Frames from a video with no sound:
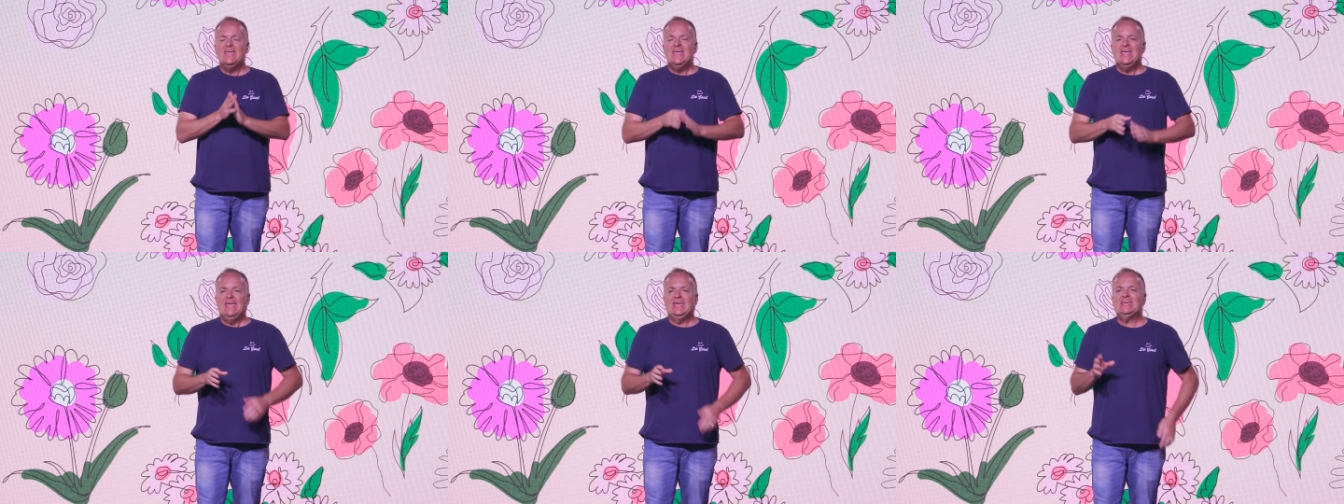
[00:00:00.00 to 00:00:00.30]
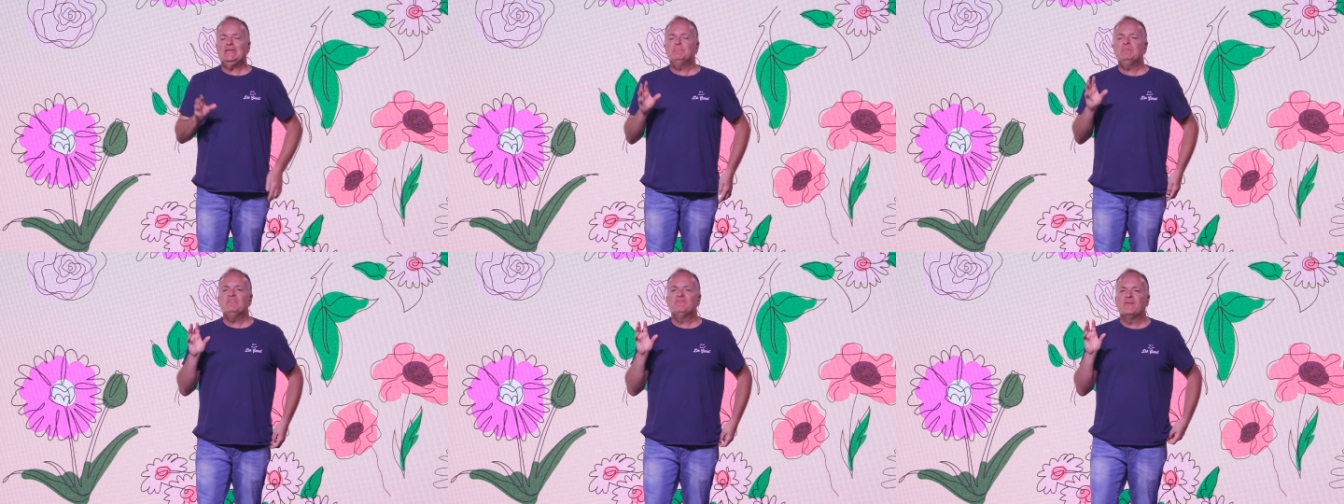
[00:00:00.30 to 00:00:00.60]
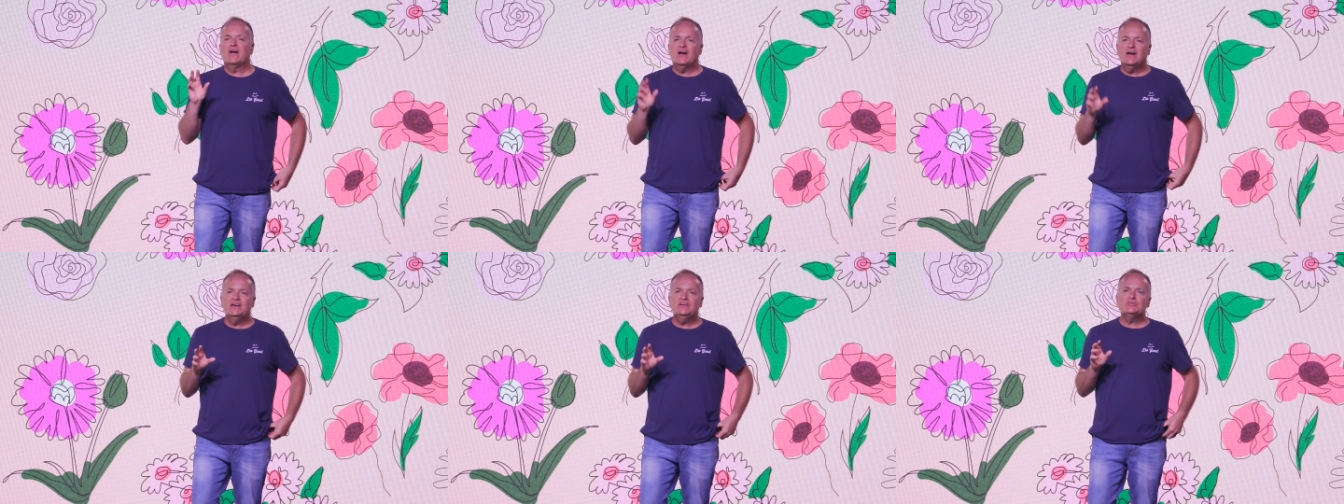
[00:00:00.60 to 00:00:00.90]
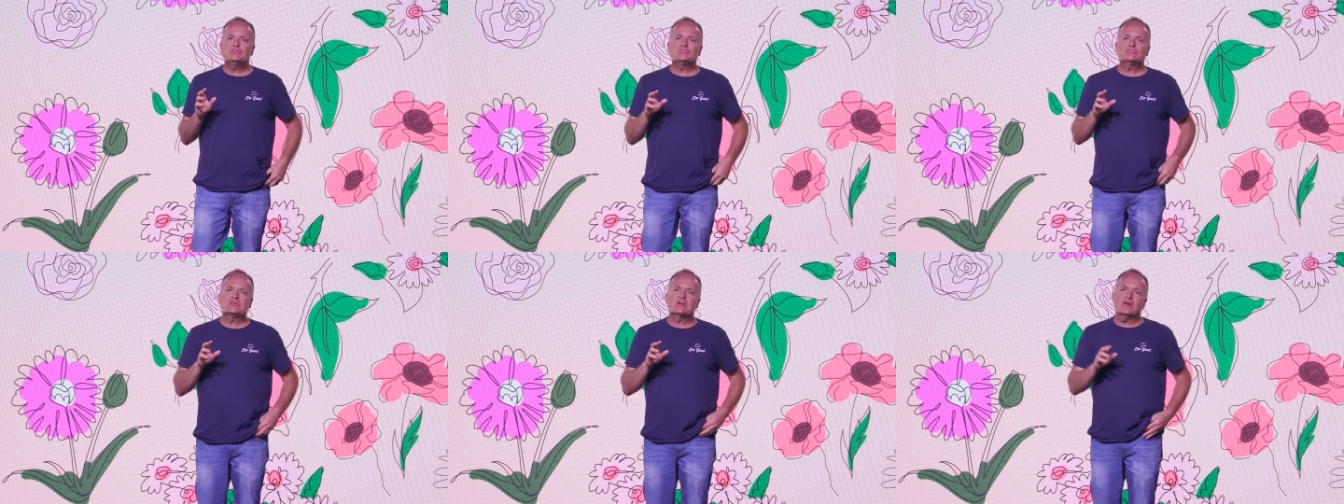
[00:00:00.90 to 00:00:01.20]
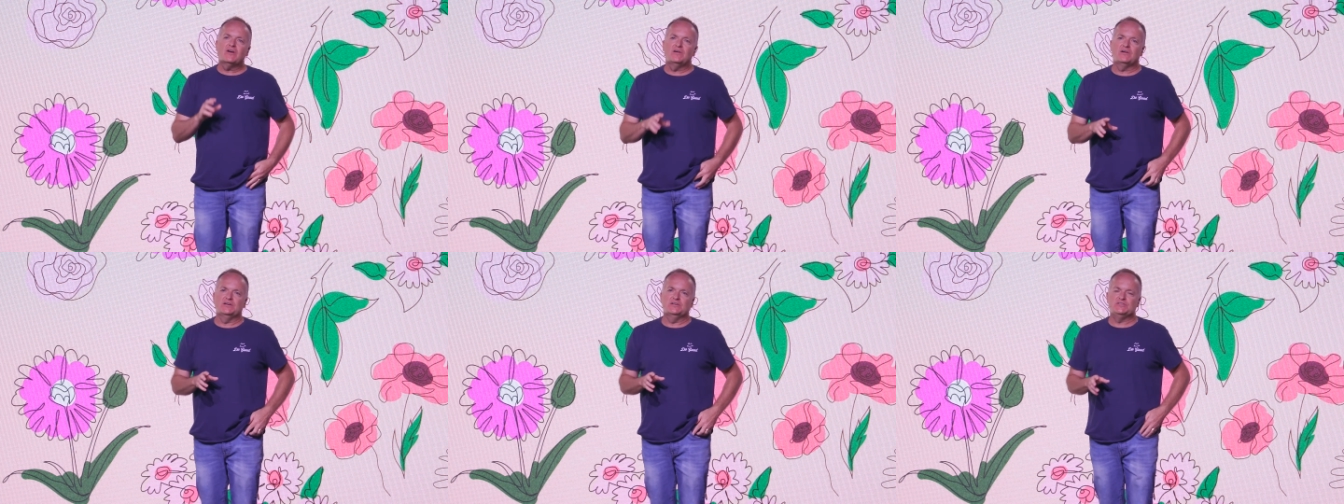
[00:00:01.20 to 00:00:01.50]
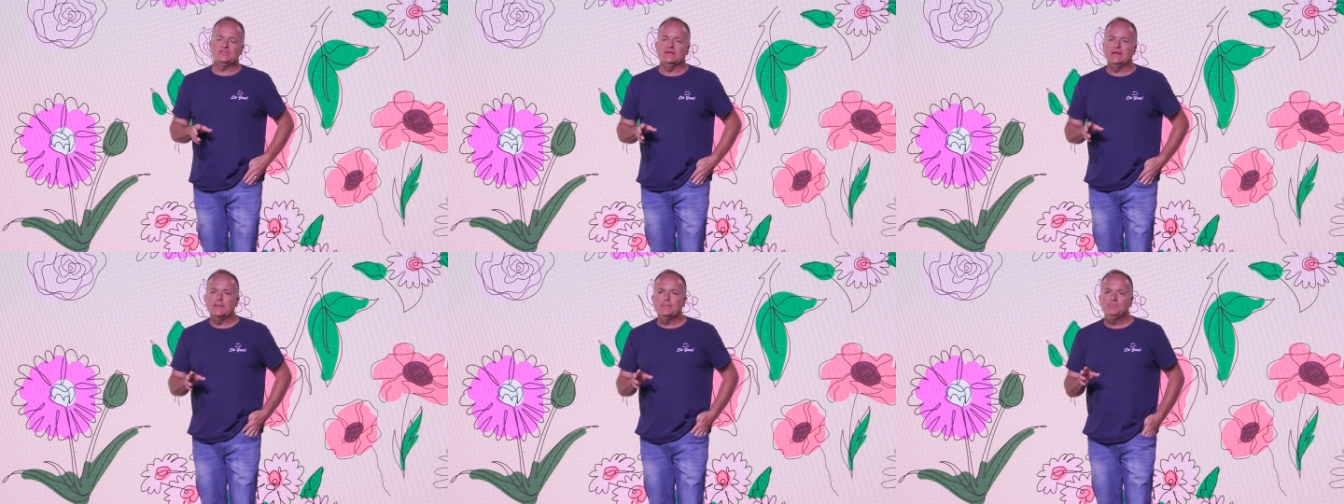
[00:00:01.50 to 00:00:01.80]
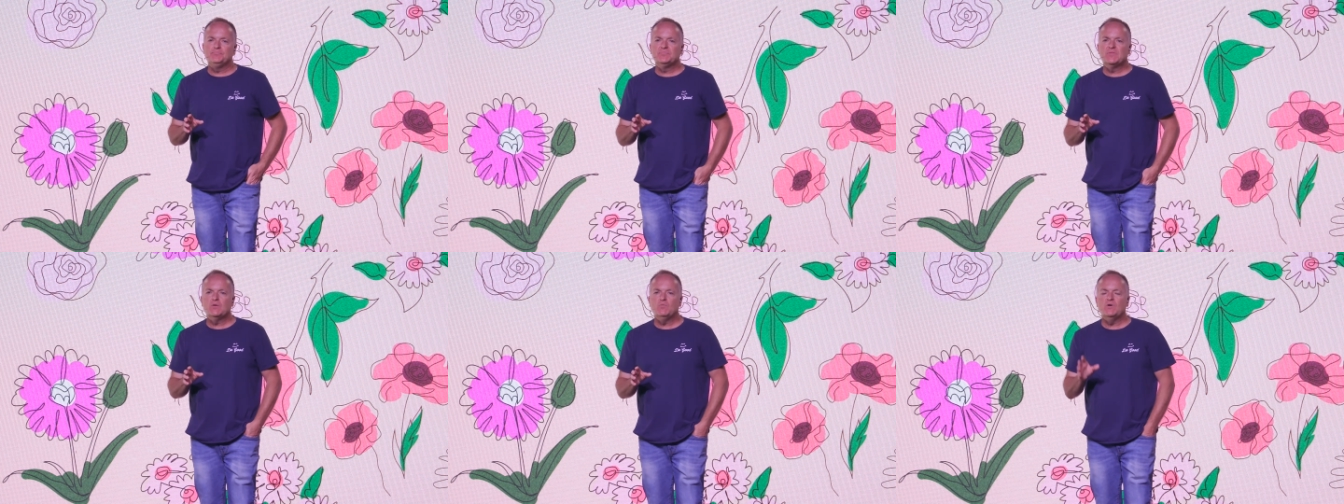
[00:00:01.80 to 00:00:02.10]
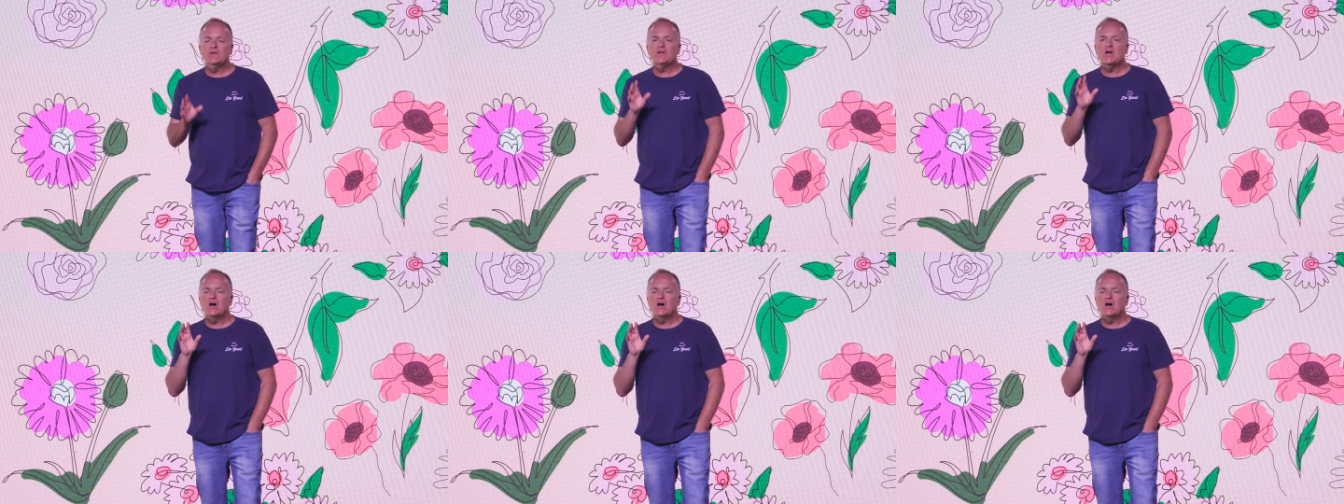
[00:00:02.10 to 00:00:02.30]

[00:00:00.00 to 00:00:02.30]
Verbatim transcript: It can be very discouraging when